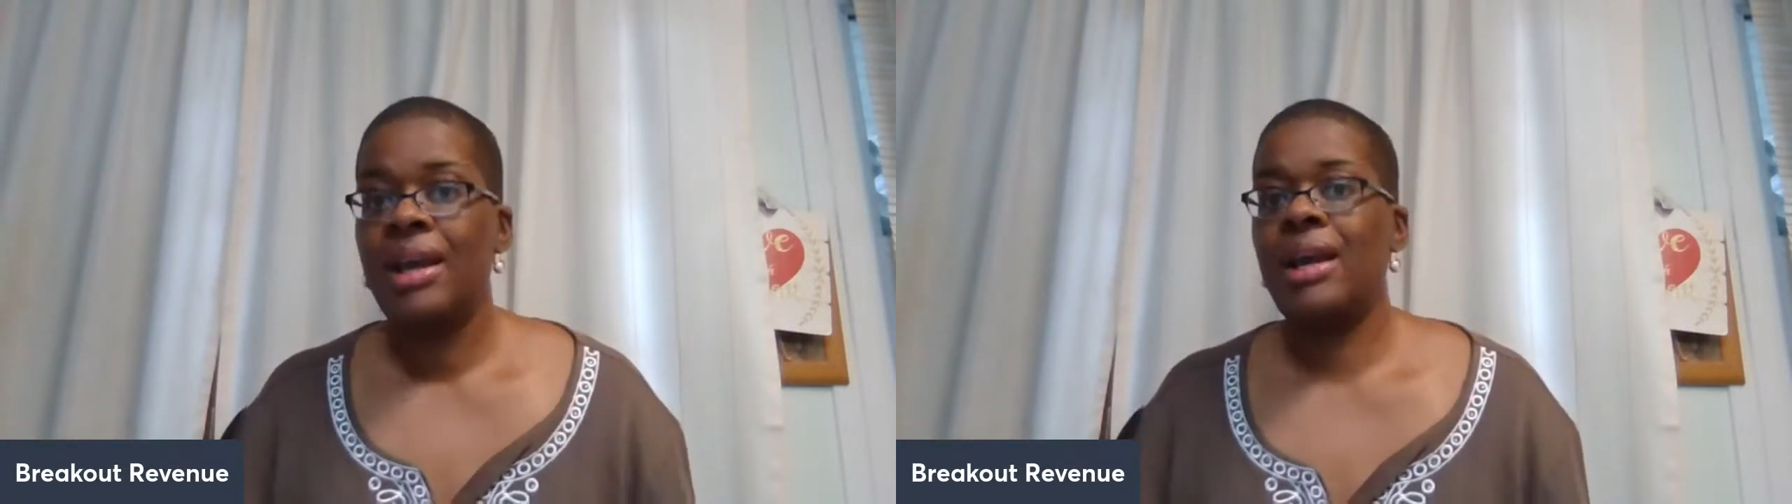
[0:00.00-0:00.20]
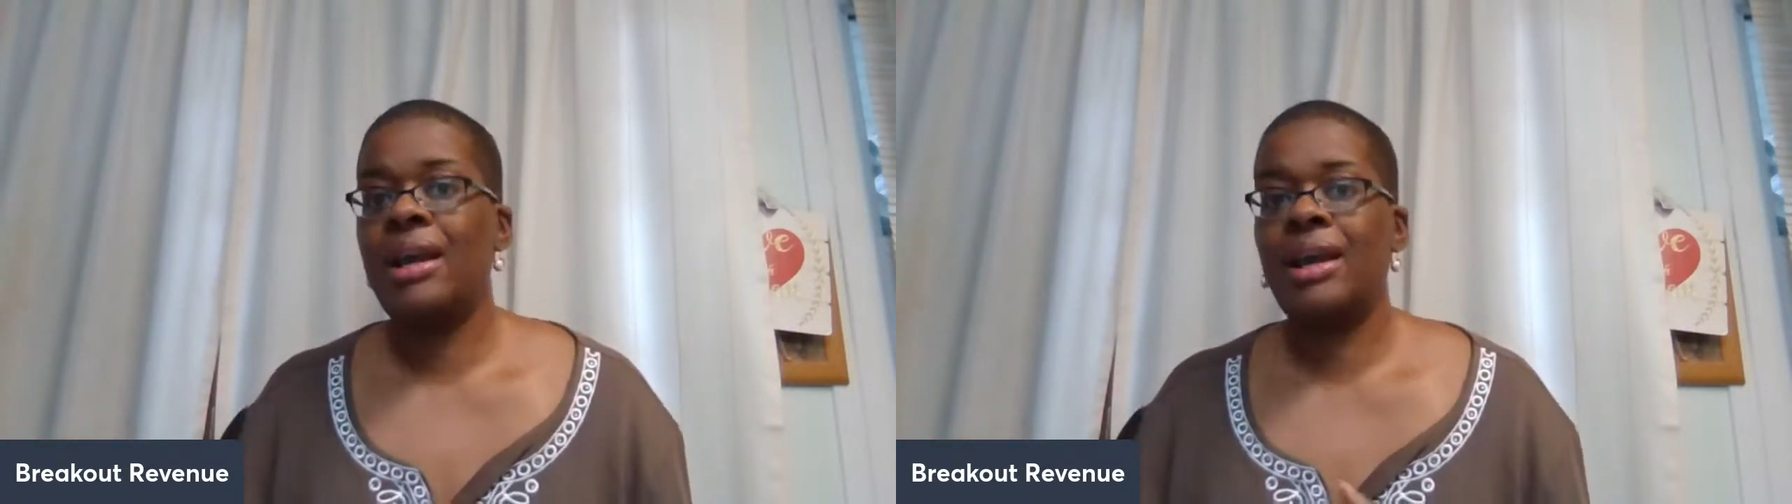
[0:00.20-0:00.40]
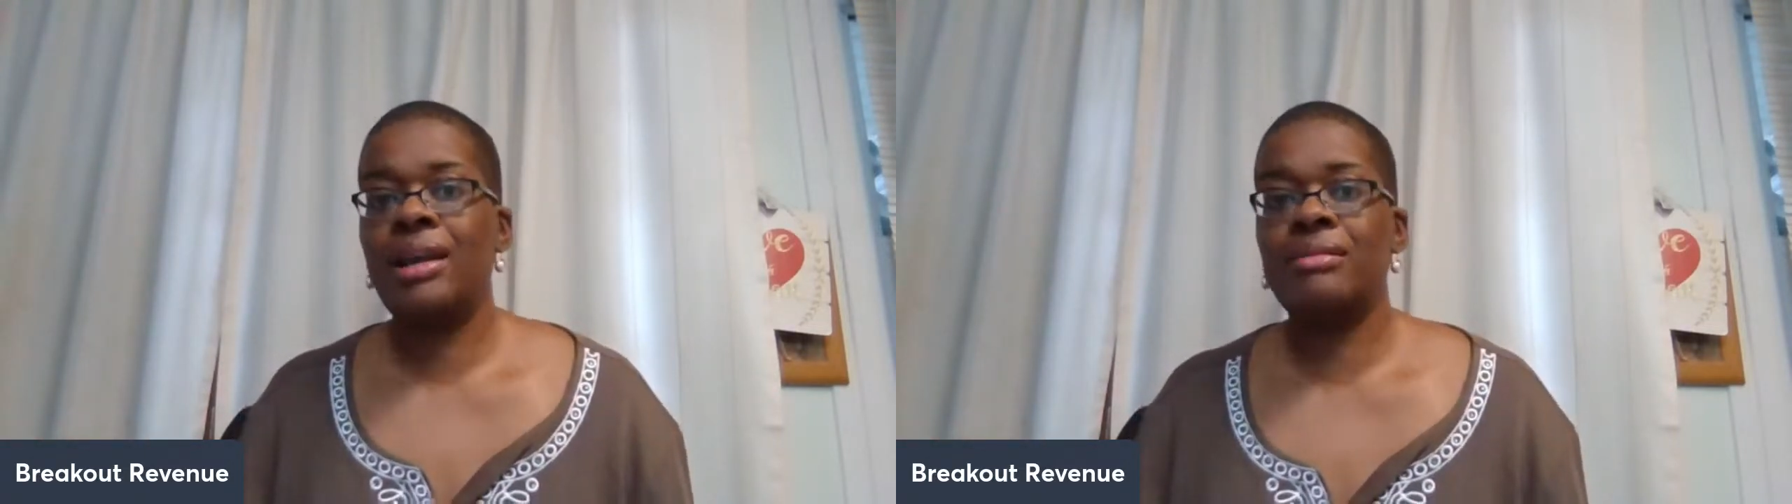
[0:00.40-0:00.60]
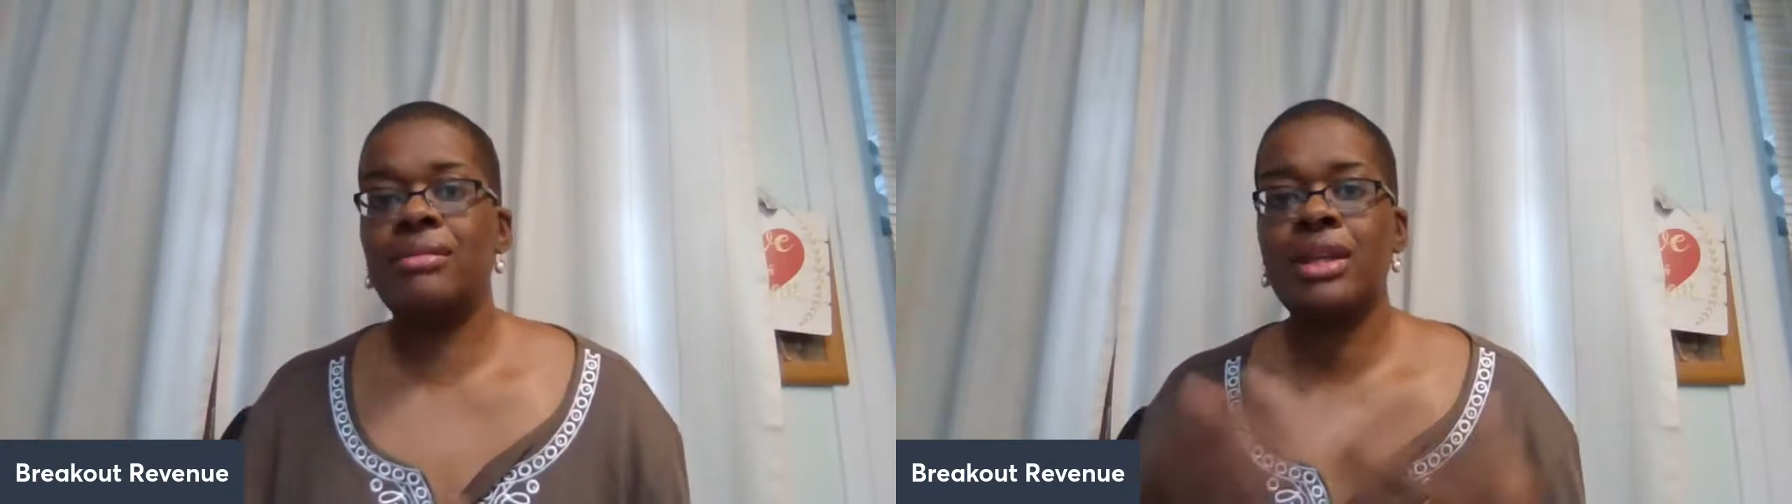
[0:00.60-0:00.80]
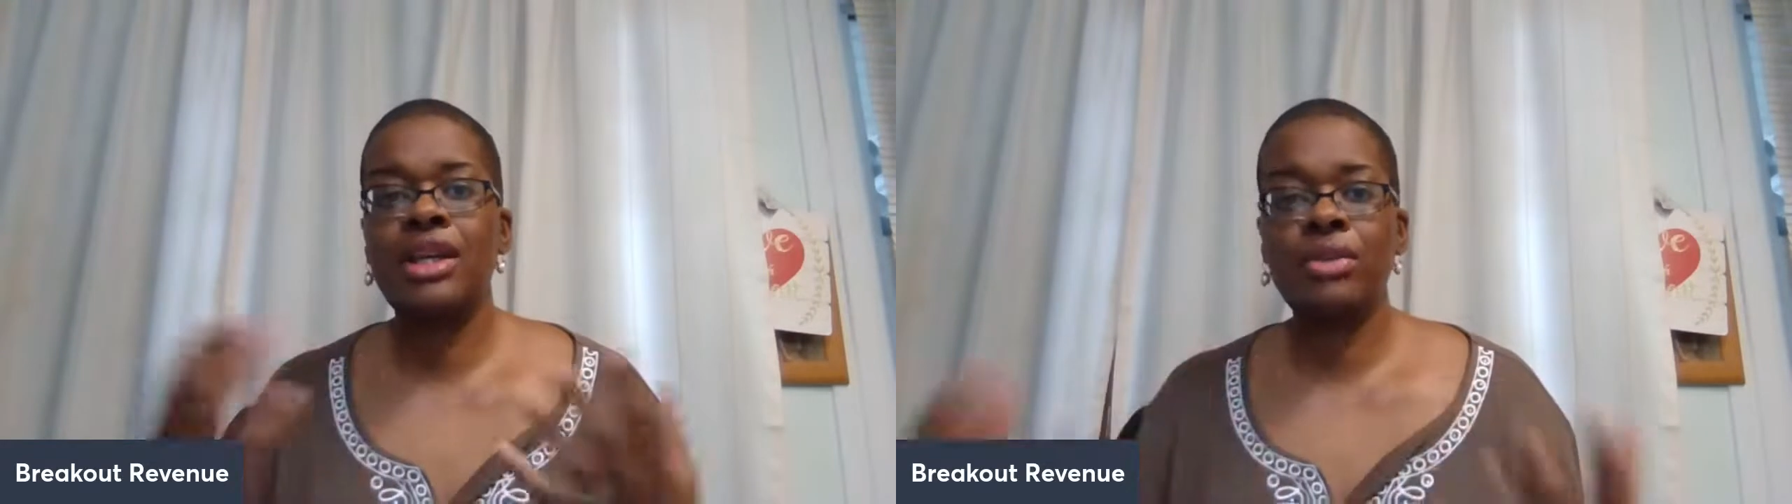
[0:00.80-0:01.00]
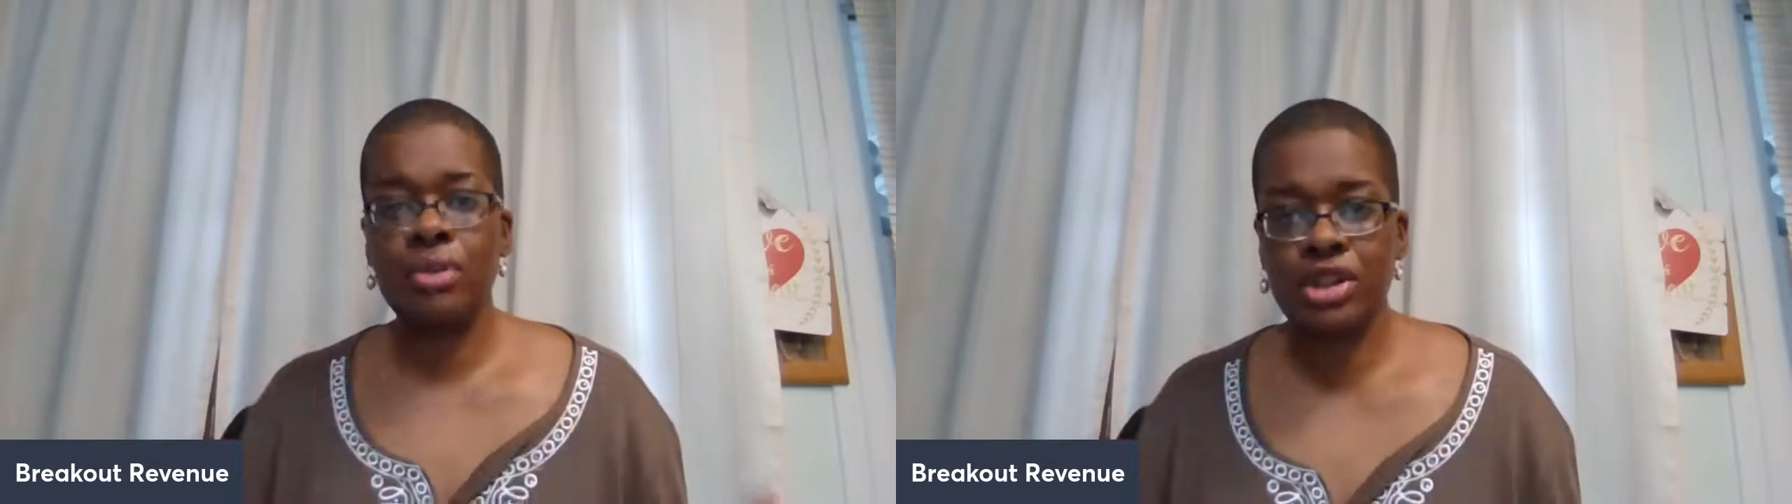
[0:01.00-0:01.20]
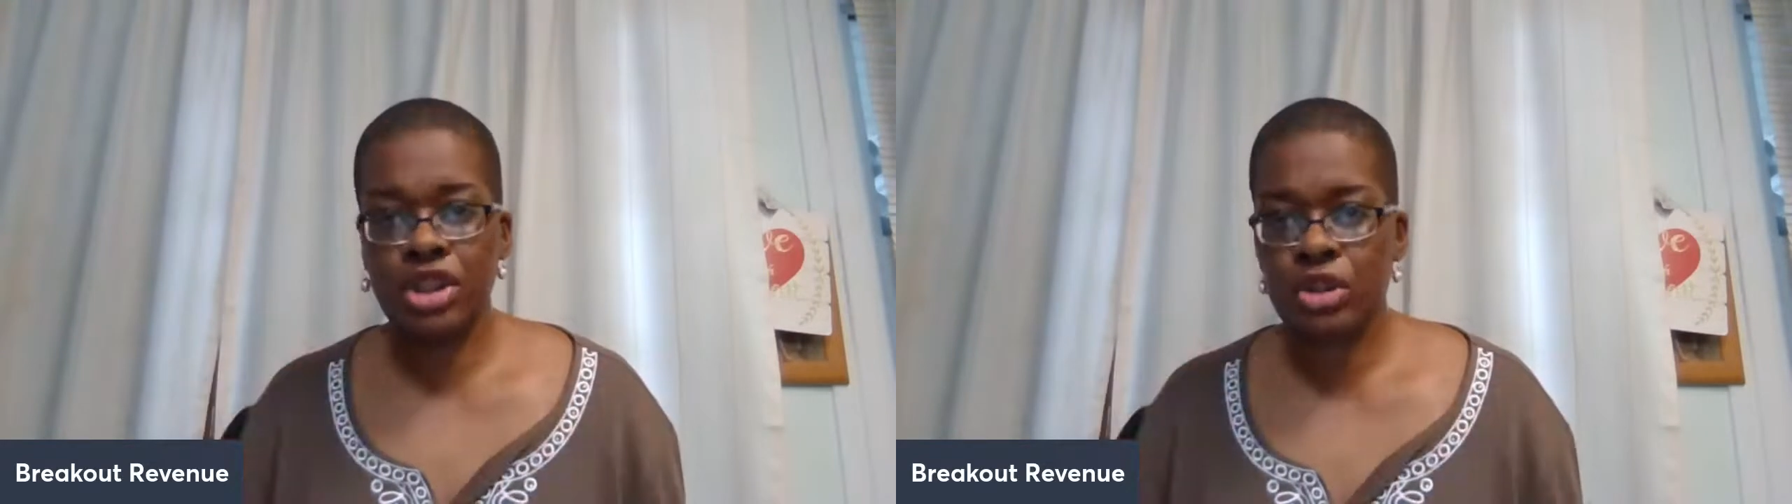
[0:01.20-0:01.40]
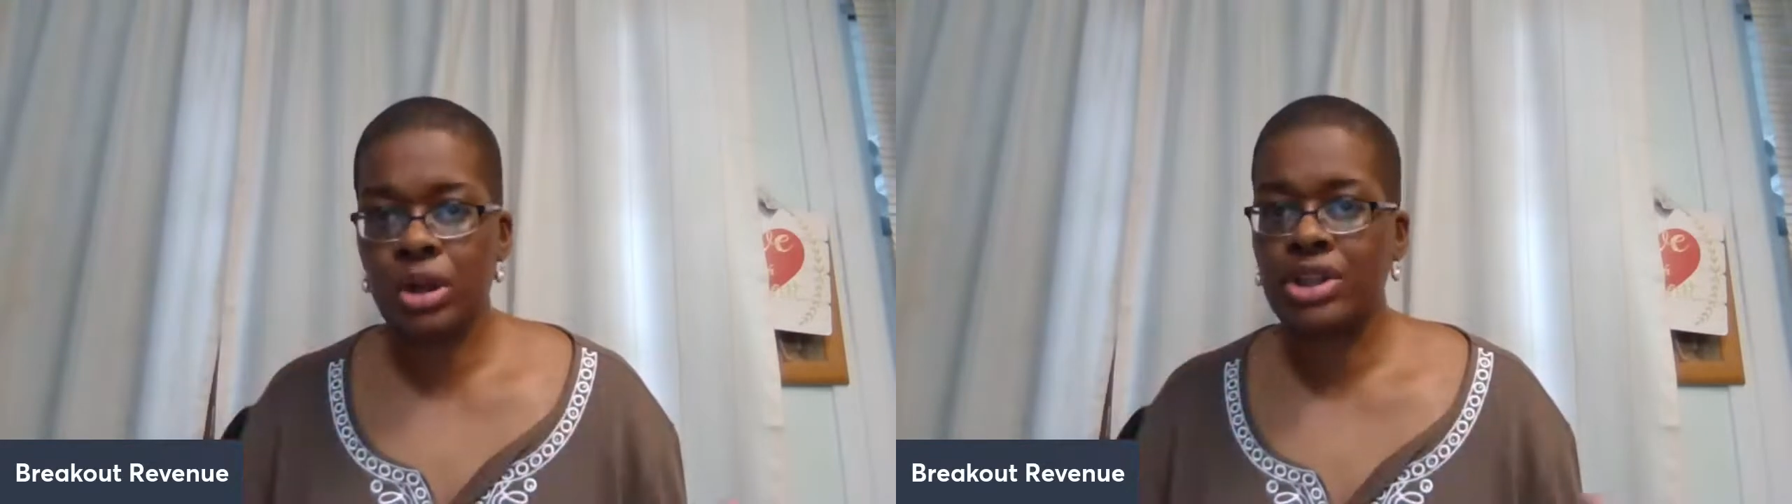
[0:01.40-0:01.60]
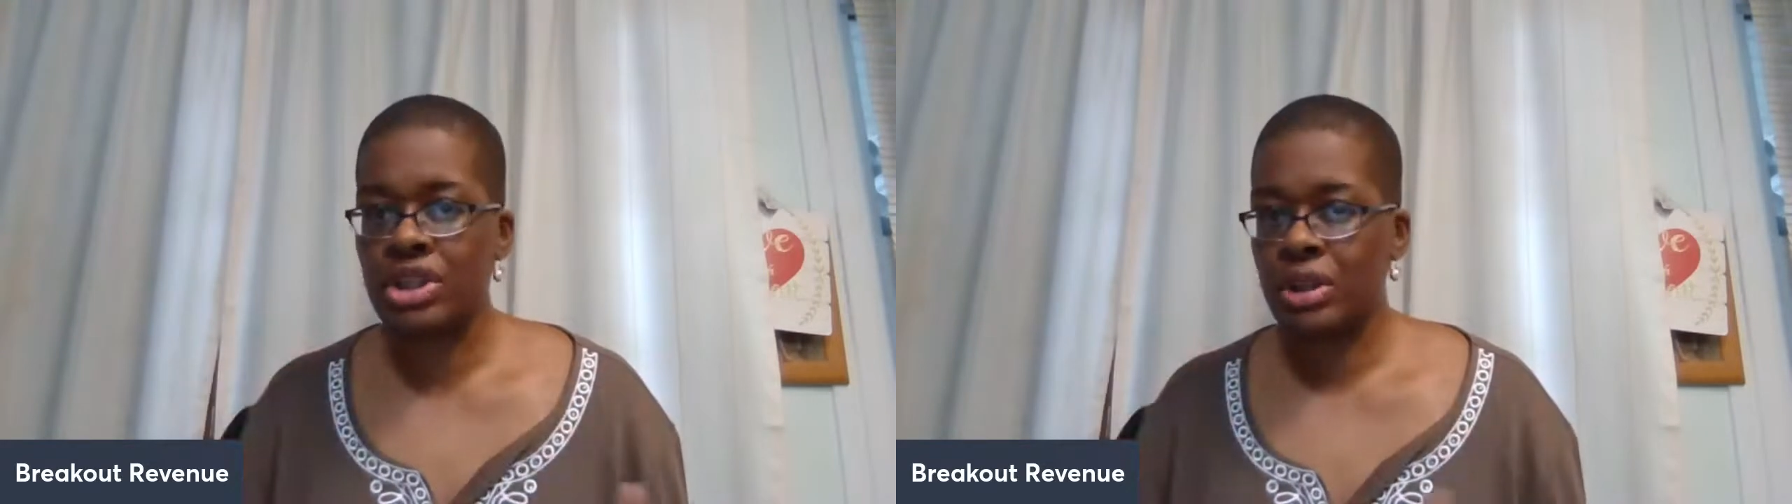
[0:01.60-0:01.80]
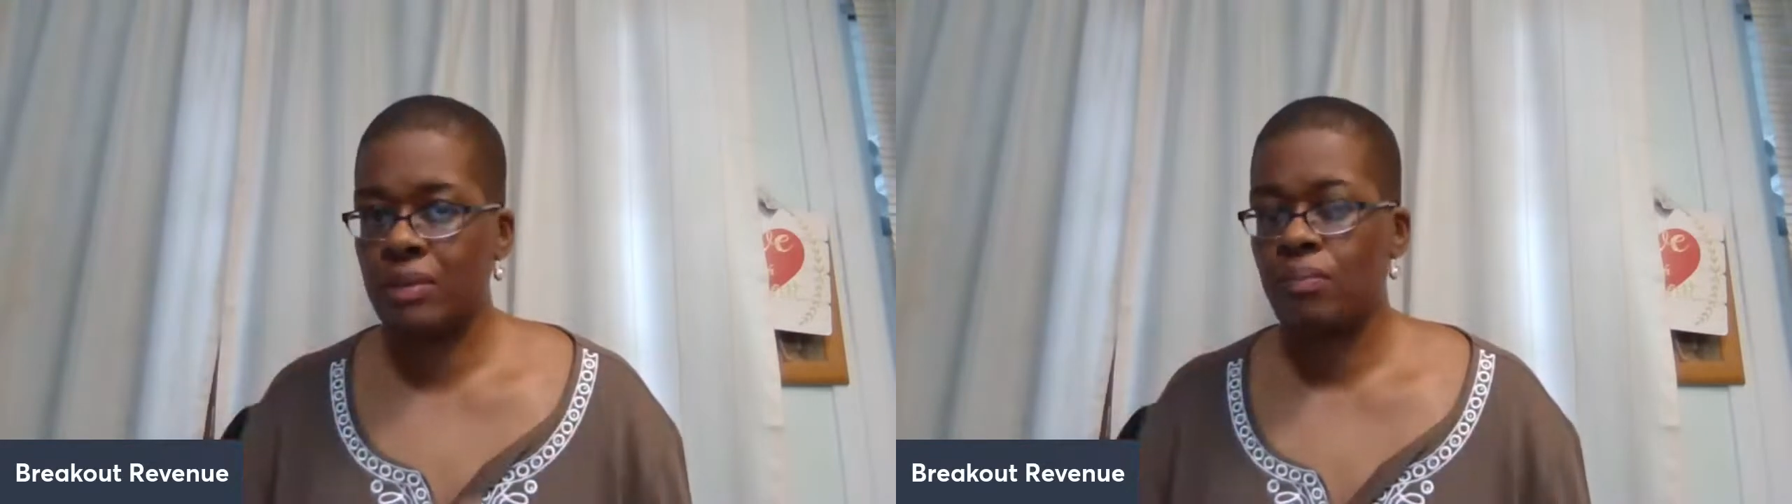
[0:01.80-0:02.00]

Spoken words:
and say you're construction,